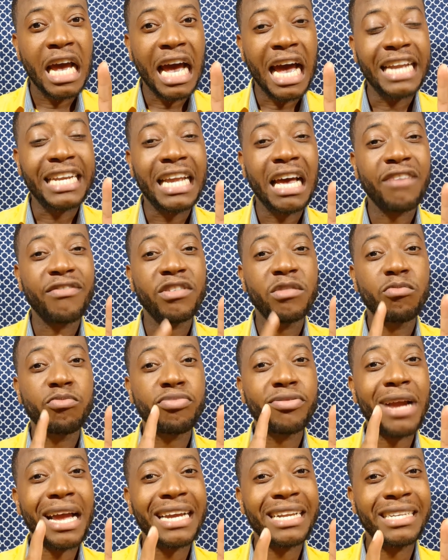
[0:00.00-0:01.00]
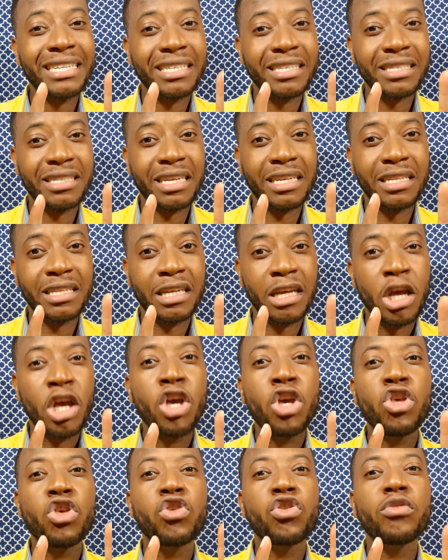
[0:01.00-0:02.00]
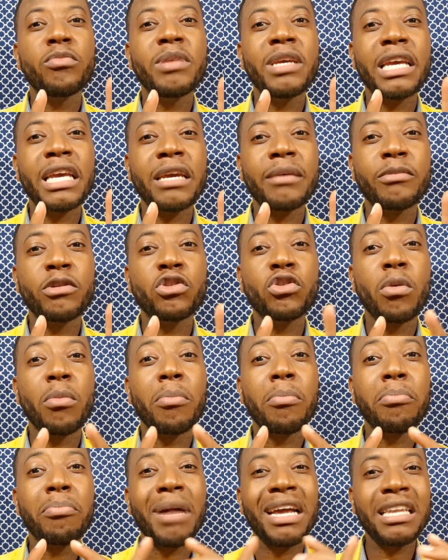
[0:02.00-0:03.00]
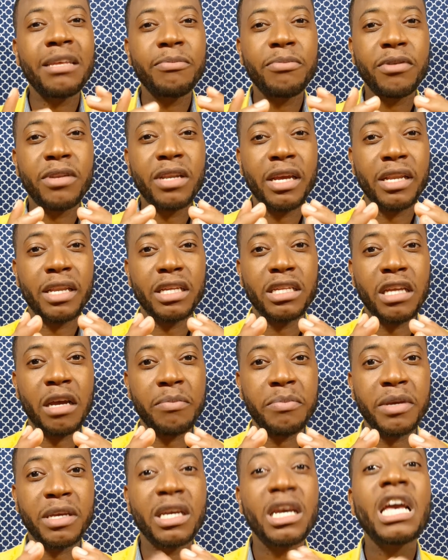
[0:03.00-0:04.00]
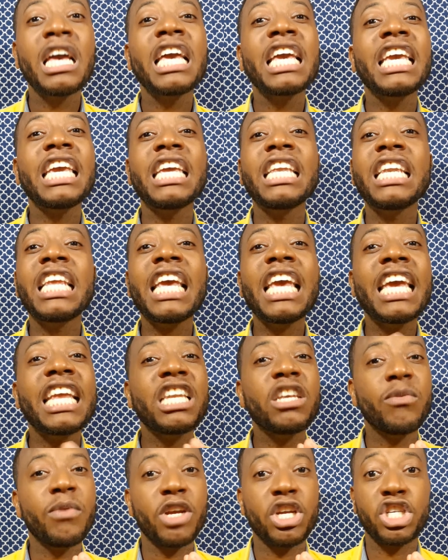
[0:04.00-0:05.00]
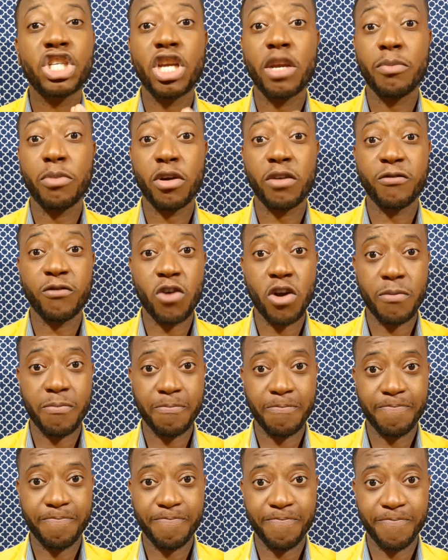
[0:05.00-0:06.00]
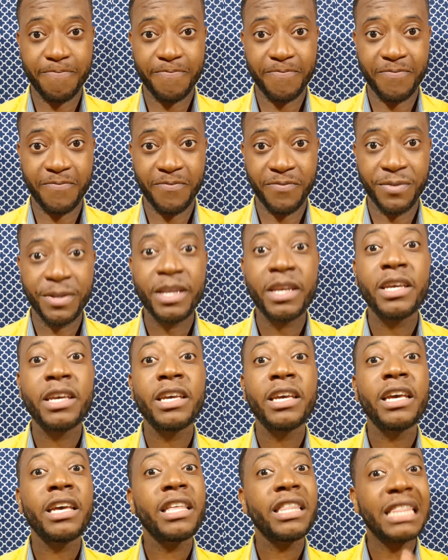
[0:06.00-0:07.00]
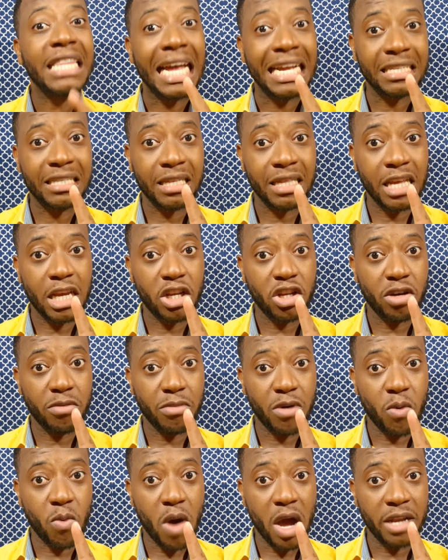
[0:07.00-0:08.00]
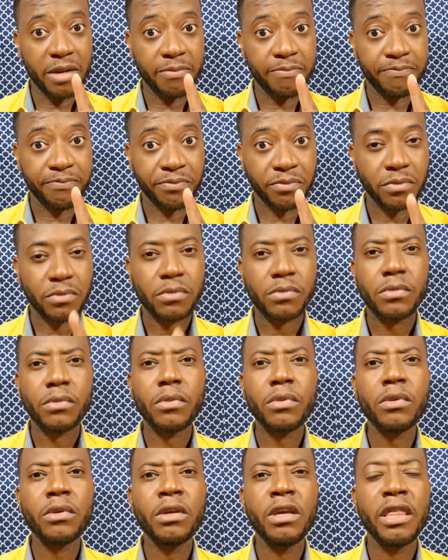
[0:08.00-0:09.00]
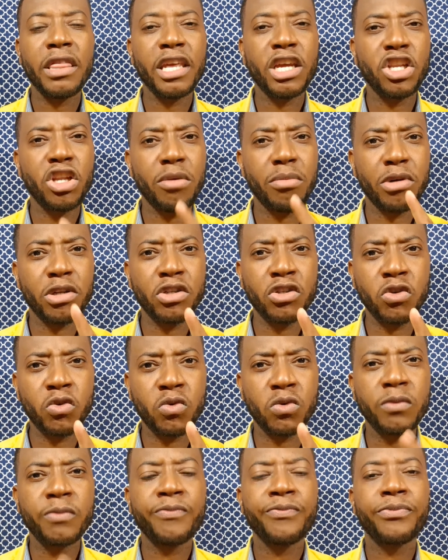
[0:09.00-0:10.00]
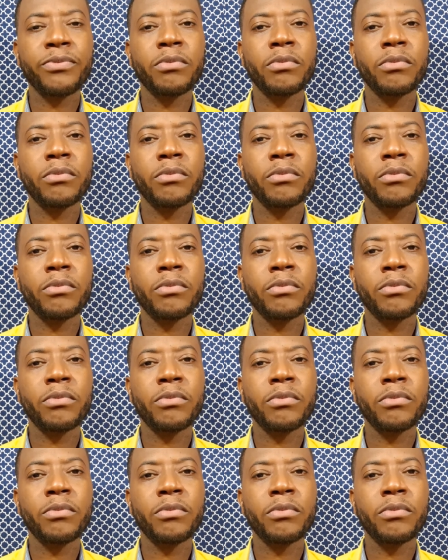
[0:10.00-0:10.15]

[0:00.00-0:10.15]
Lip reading: and having practiced it, you'll be able to manipulate the topic in any way, shape, or form. That's thing number one. Thing number two,